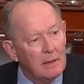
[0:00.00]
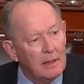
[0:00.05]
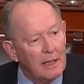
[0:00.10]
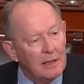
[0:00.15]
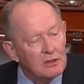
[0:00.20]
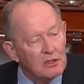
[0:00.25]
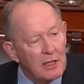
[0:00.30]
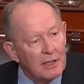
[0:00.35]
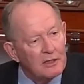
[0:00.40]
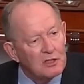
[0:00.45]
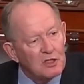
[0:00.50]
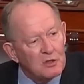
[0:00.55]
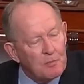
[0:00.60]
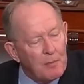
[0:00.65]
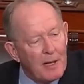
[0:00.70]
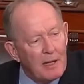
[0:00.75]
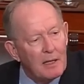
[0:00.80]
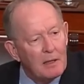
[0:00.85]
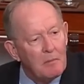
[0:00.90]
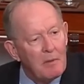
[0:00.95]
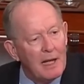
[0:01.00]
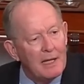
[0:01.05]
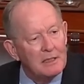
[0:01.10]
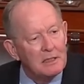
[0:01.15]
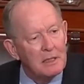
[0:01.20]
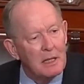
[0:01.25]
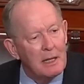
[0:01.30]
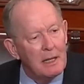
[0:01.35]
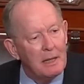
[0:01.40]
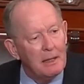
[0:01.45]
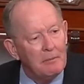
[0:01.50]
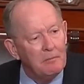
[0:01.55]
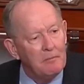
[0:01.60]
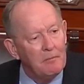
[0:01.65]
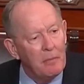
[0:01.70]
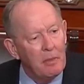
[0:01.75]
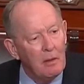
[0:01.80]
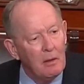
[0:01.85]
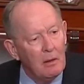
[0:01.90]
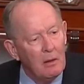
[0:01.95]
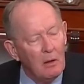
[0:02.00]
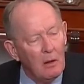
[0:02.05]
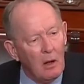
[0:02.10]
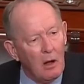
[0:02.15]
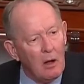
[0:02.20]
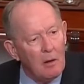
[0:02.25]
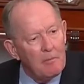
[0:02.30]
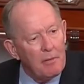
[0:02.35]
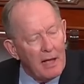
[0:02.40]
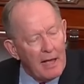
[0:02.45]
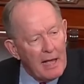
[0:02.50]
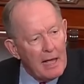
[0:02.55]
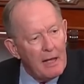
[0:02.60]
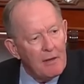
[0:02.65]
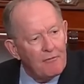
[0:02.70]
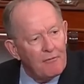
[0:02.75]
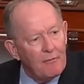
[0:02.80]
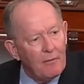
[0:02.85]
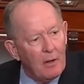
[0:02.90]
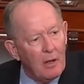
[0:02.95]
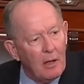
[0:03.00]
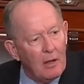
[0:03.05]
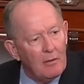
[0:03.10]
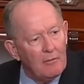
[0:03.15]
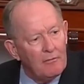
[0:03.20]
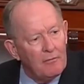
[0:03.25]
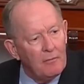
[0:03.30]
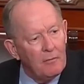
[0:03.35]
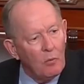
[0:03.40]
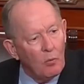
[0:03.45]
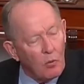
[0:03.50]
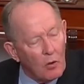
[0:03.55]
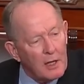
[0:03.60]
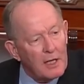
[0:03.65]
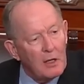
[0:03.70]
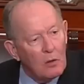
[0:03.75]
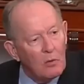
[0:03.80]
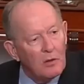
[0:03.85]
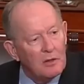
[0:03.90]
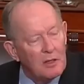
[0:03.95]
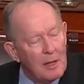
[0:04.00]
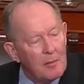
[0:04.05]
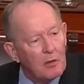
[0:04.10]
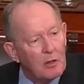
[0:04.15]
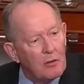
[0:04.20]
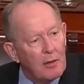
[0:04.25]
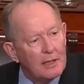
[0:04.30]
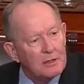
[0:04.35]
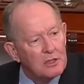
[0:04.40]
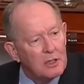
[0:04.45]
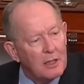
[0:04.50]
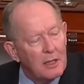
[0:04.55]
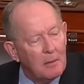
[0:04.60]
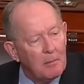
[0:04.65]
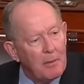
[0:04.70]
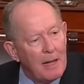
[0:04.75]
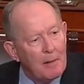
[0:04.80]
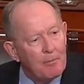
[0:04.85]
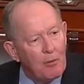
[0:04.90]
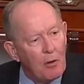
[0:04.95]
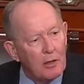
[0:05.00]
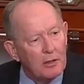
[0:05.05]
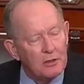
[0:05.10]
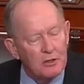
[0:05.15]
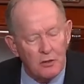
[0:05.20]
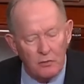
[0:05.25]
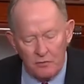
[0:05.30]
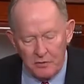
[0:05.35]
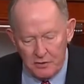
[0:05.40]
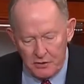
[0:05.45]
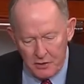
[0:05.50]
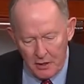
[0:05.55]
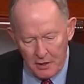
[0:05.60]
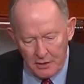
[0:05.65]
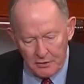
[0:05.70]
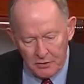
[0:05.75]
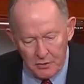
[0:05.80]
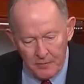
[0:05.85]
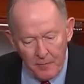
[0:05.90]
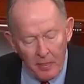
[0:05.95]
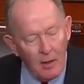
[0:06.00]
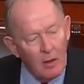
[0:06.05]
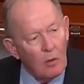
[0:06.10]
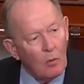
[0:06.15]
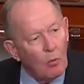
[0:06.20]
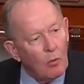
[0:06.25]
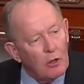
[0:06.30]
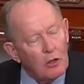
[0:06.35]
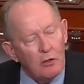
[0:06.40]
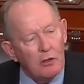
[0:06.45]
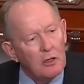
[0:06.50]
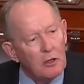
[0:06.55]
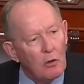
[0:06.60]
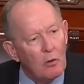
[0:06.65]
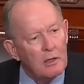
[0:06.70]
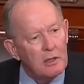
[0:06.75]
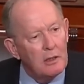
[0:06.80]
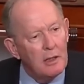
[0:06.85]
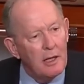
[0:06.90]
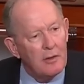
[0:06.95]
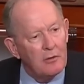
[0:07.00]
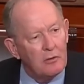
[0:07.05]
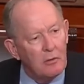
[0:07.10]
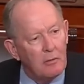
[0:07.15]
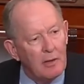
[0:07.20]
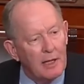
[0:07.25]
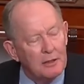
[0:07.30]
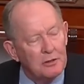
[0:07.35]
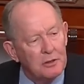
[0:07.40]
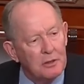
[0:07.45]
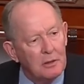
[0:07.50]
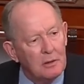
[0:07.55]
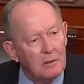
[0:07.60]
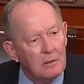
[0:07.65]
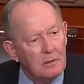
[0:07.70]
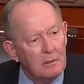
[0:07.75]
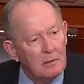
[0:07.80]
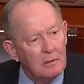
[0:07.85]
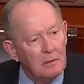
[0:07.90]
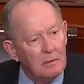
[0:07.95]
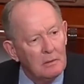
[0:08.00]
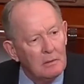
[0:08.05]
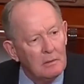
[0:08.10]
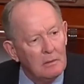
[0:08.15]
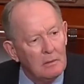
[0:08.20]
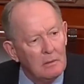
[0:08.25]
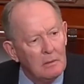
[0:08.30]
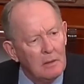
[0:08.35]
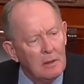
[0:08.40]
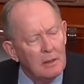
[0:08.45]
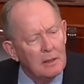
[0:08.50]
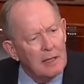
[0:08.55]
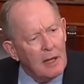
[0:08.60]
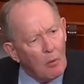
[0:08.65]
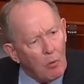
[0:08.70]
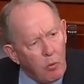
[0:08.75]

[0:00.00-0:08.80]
Instead of spending my time on behalf of working with Democrats to get bipartisan results, we're going to go in another direction. Now,